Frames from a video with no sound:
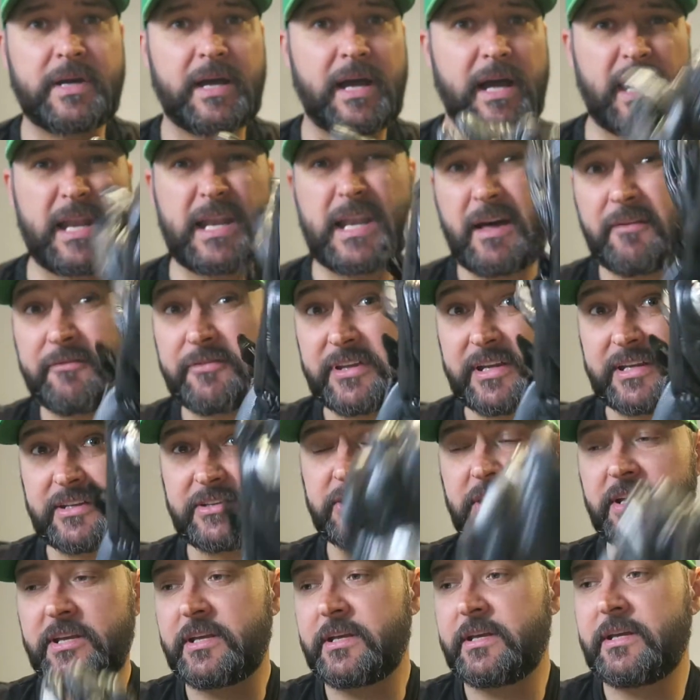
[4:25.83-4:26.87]
I love
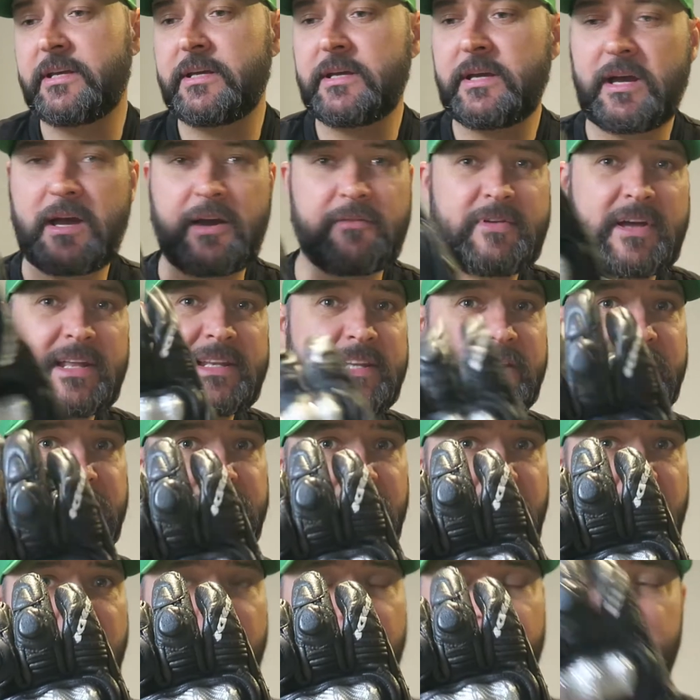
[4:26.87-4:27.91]
these. I've had these
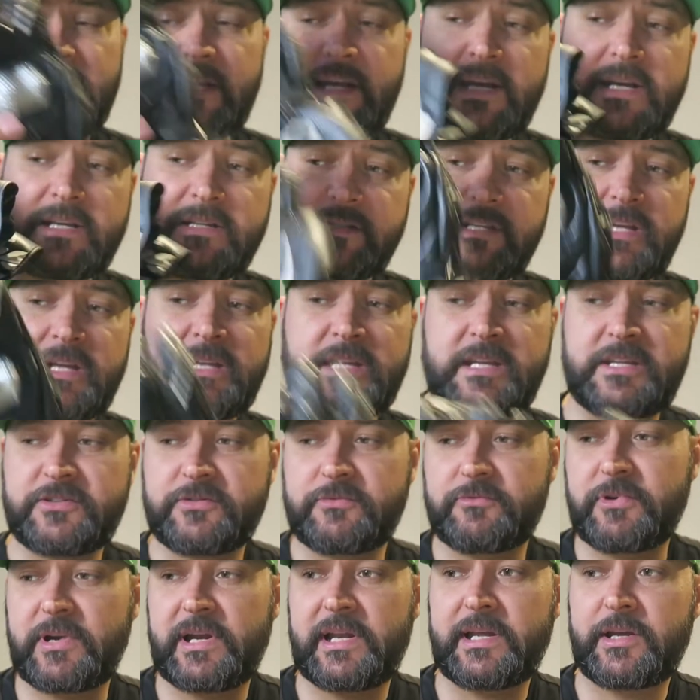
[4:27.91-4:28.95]
for a couple of years and these are
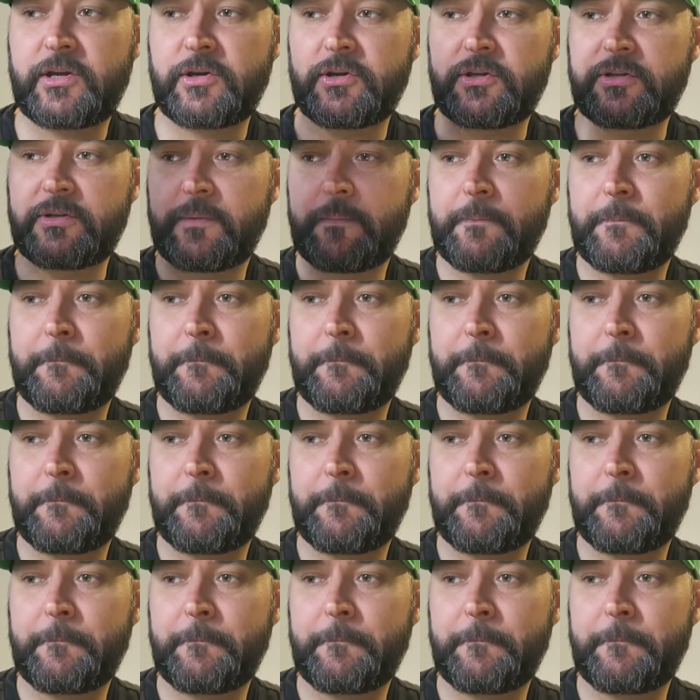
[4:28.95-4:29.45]
really good.